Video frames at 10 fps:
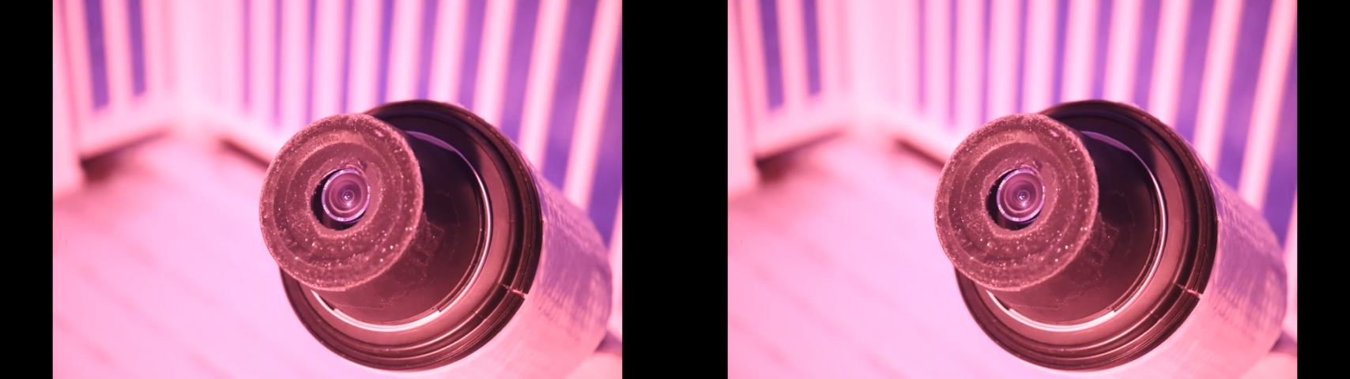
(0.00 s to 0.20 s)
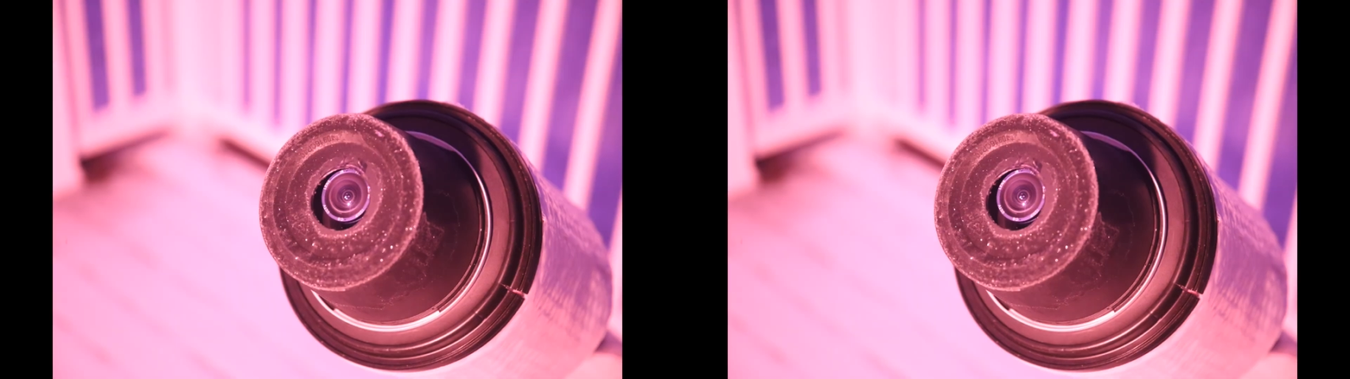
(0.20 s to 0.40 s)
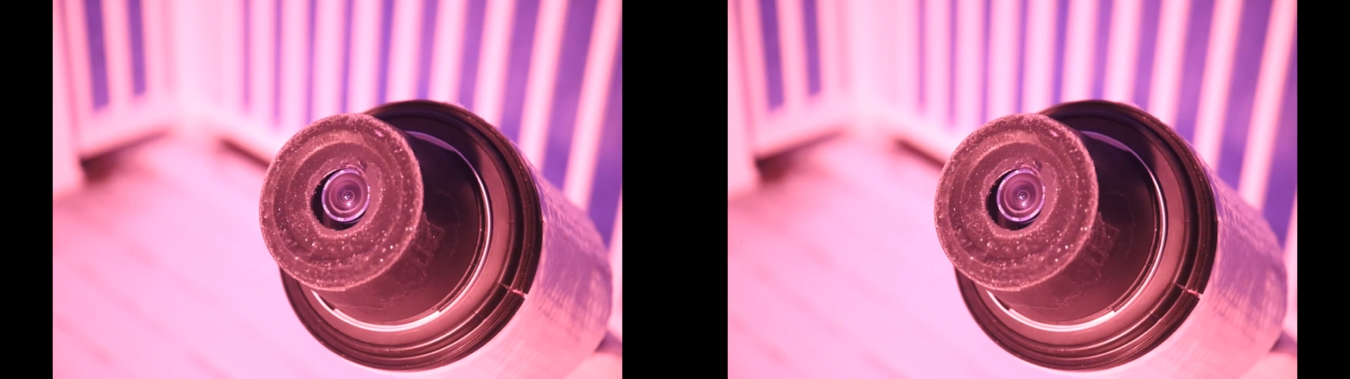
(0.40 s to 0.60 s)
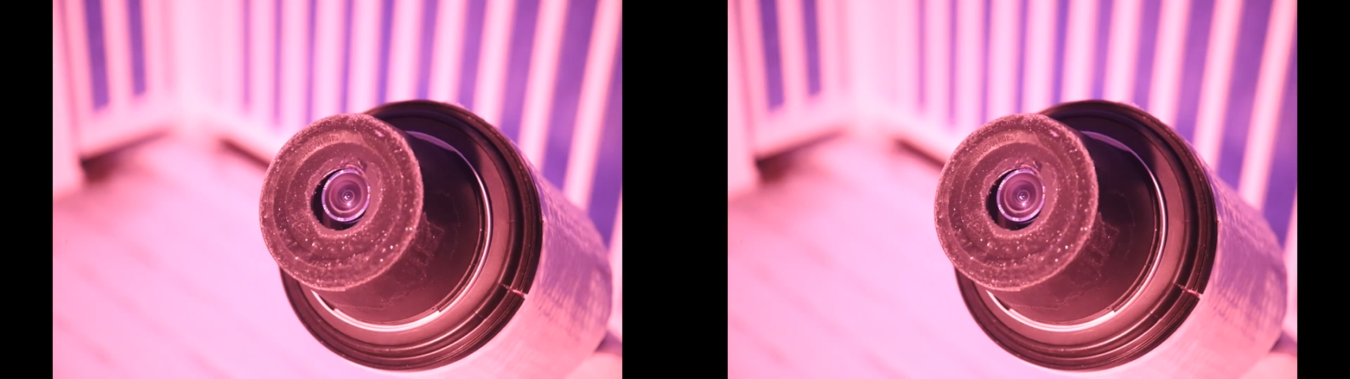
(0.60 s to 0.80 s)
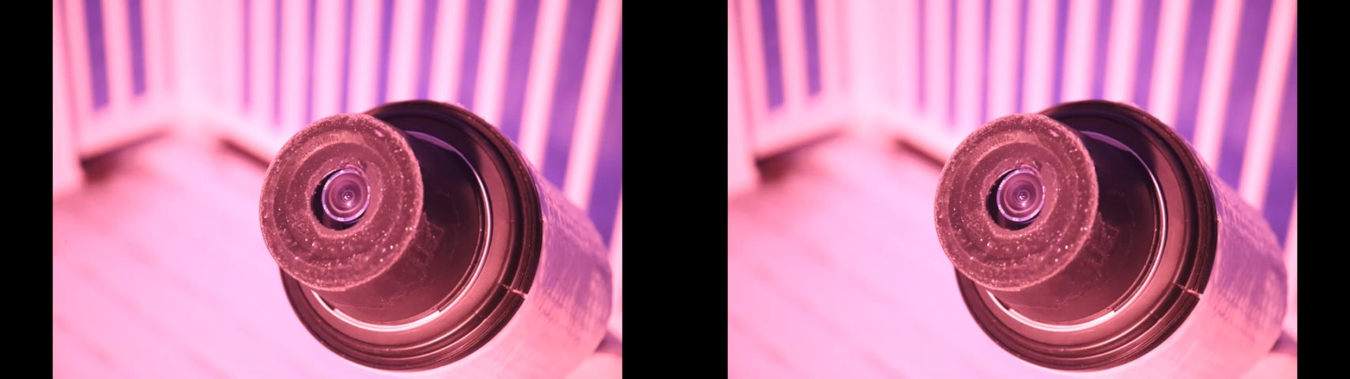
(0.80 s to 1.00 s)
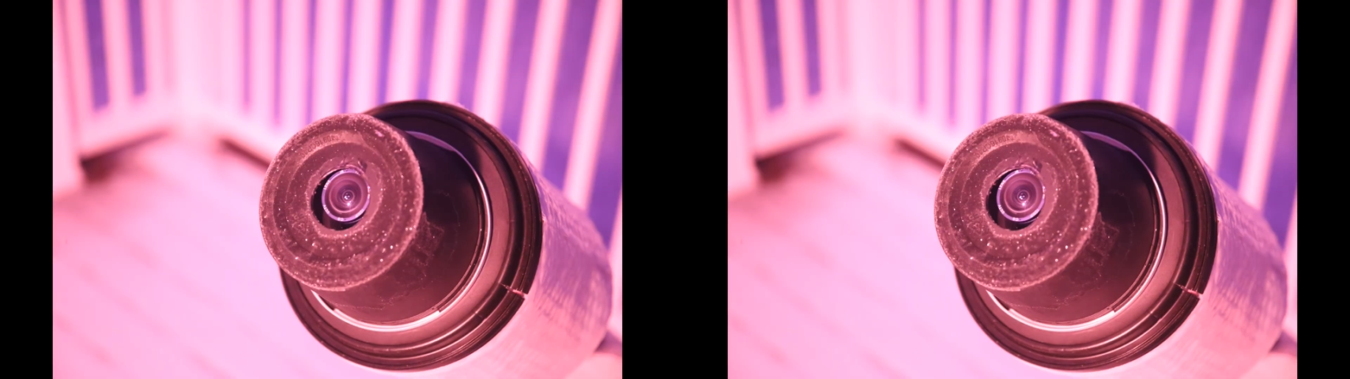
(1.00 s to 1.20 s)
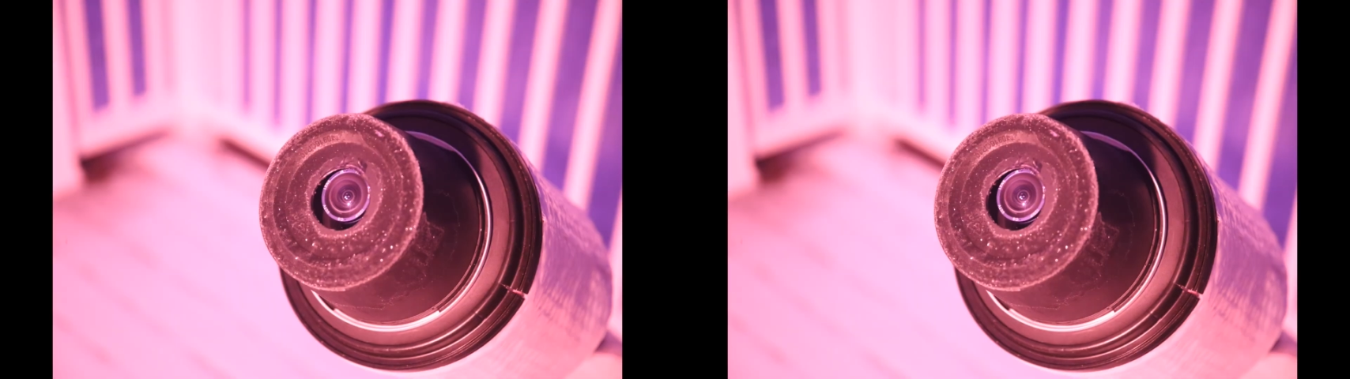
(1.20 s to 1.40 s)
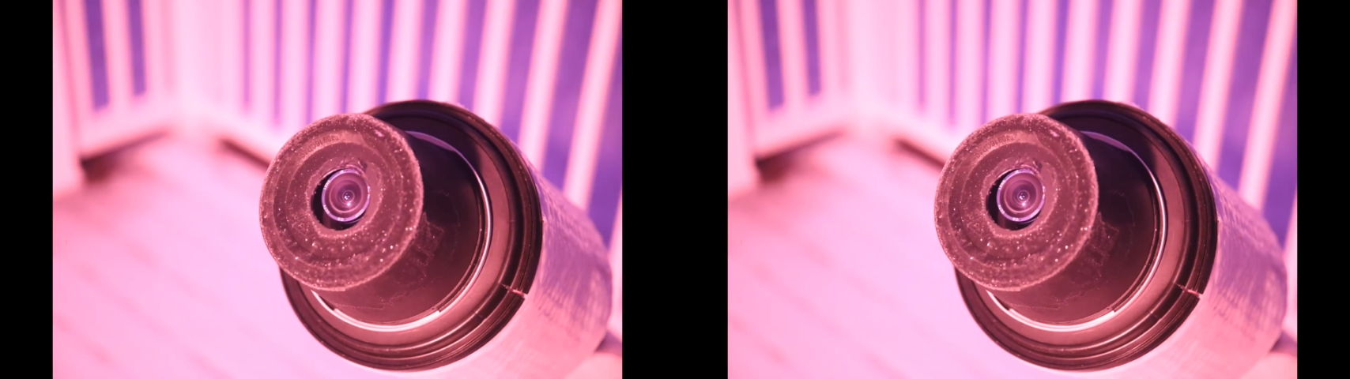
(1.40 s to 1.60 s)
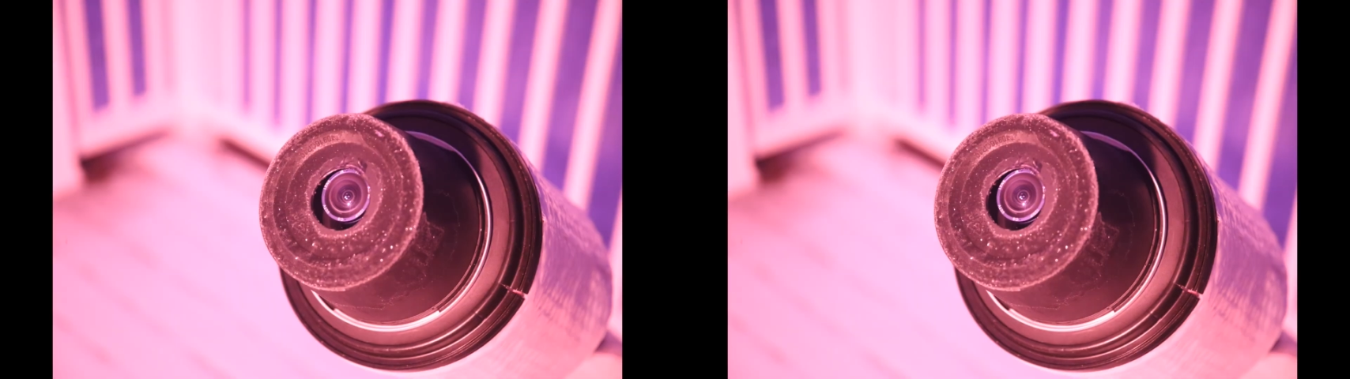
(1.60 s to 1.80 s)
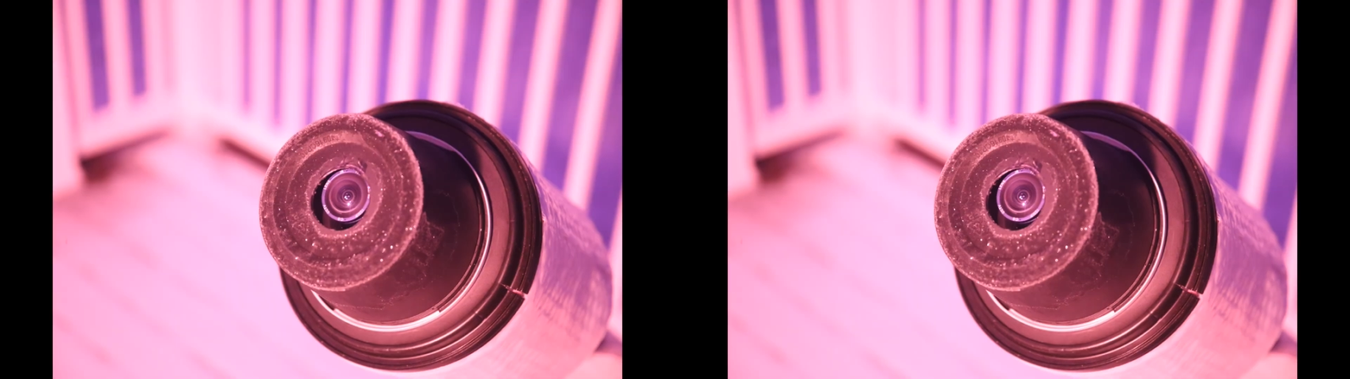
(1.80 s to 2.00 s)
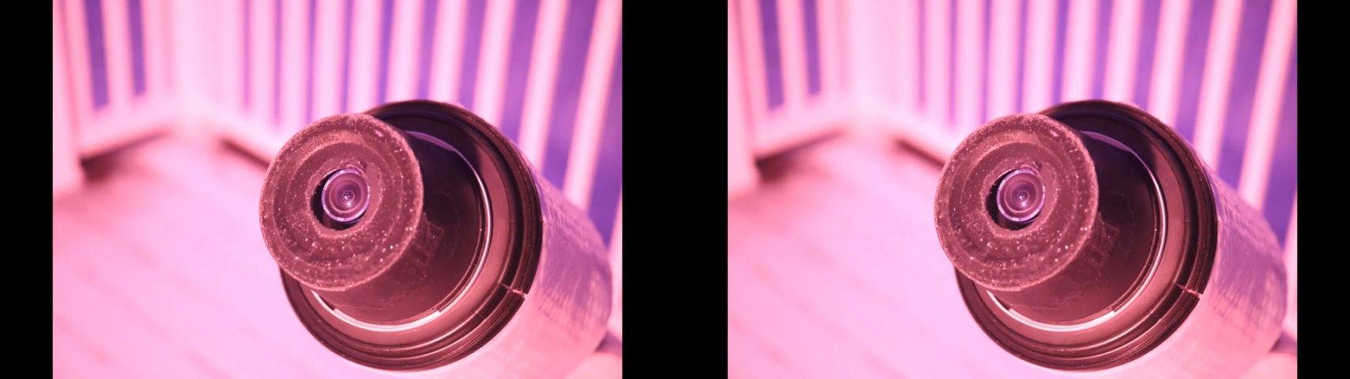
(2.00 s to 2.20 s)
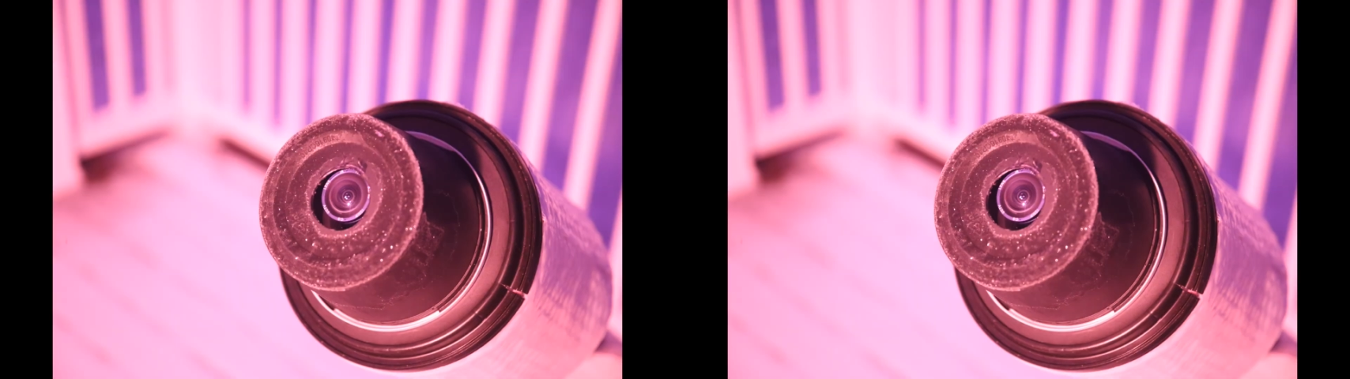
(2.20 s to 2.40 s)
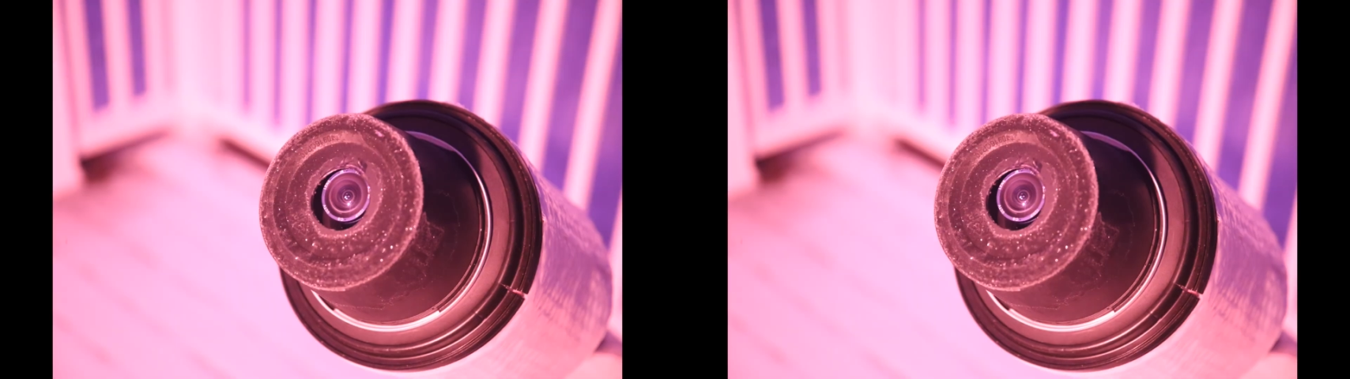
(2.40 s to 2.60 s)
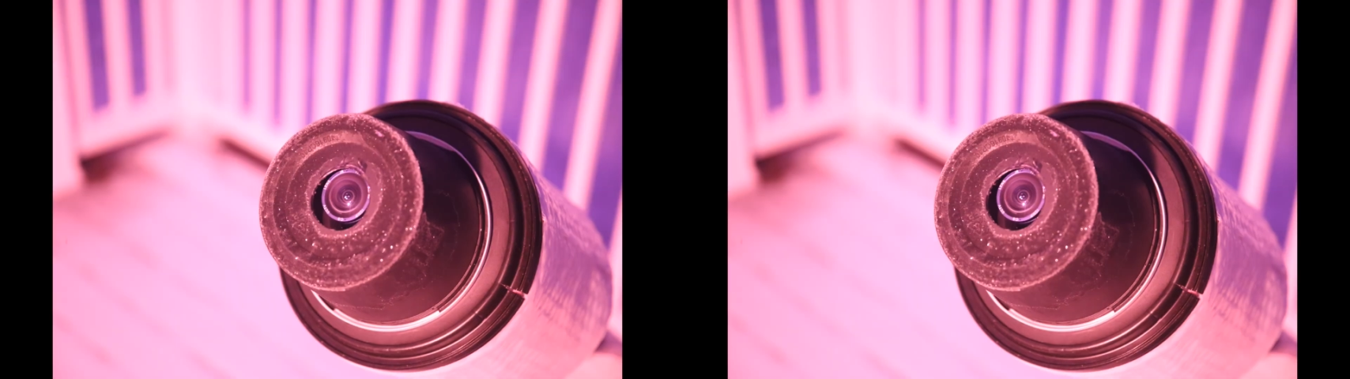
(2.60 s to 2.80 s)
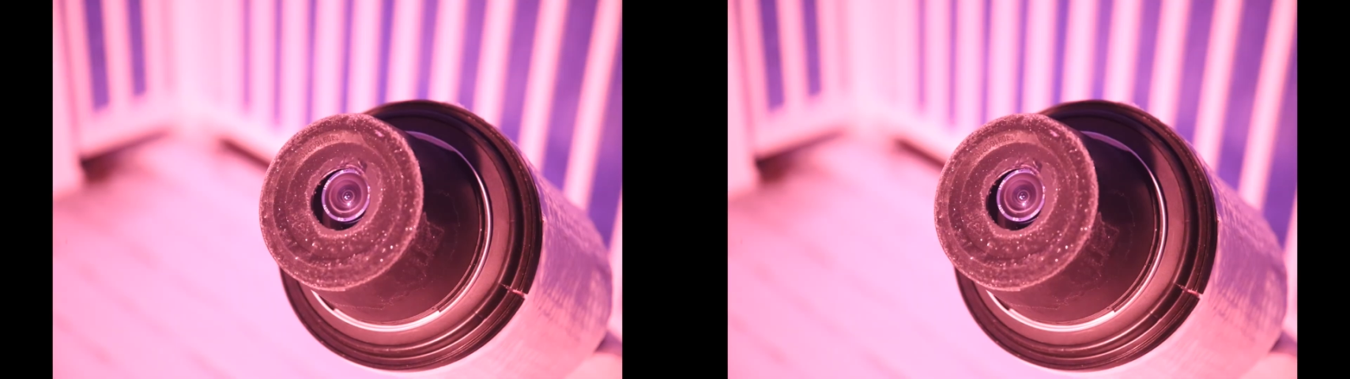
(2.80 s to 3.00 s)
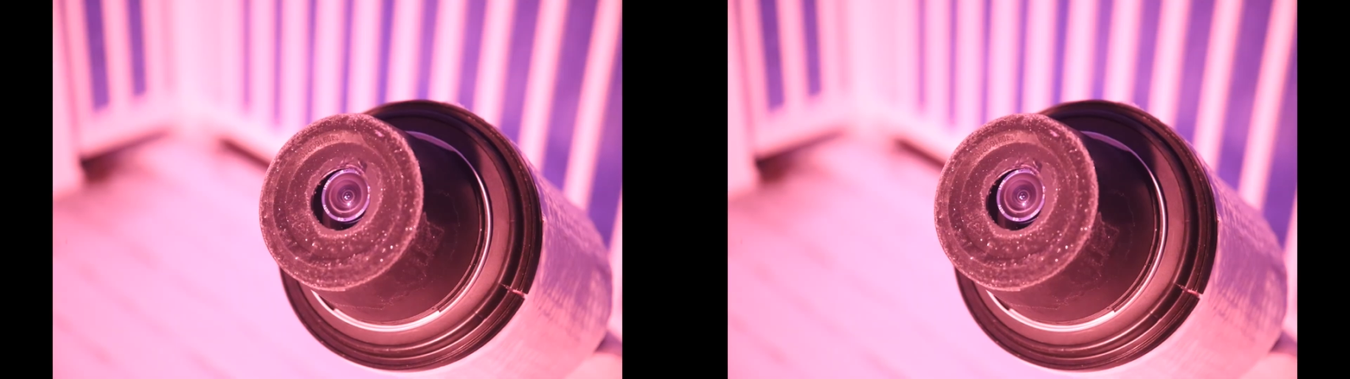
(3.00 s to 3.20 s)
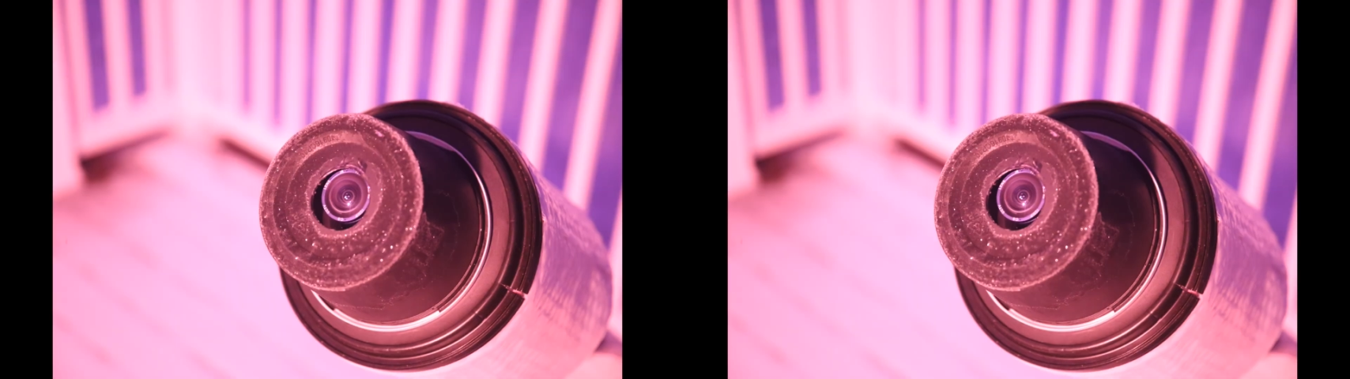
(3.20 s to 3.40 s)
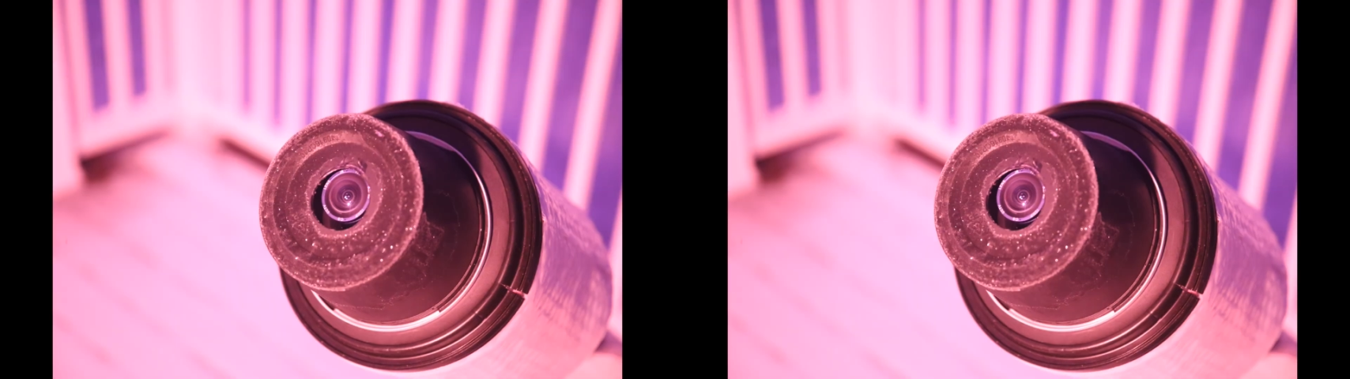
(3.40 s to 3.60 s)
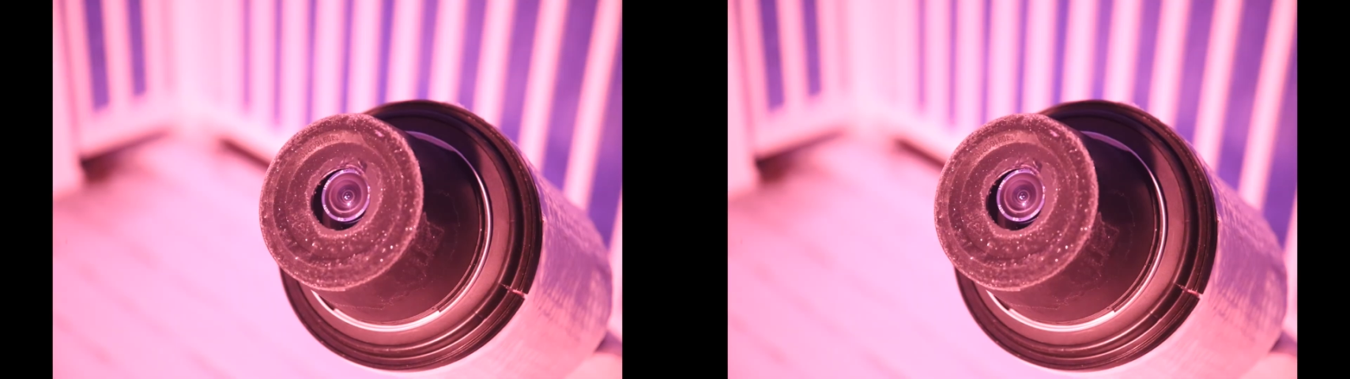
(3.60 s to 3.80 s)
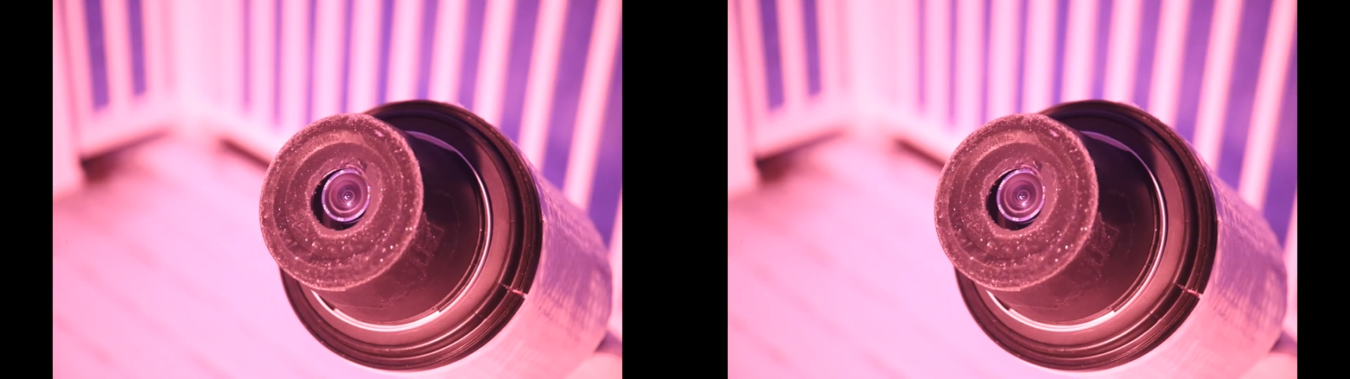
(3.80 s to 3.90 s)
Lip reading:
Nobody's mouth can be seen.